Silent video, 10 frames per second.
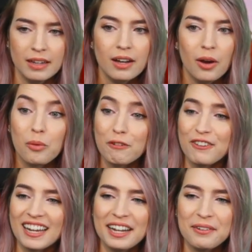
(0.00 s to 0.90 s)
We're
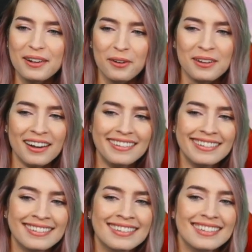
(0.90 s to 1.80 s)
feeding, oh no.
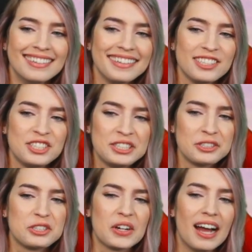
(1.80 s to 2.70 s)
Shield
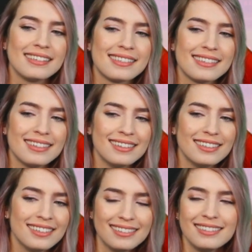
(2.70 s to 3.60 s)
your eyes.
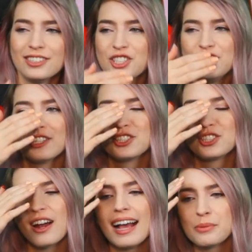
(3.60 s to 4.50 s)
Shield your
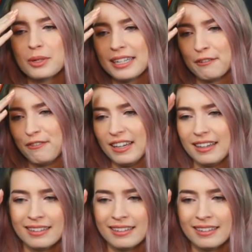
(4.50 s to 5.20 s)
eyes, we're gonna feed.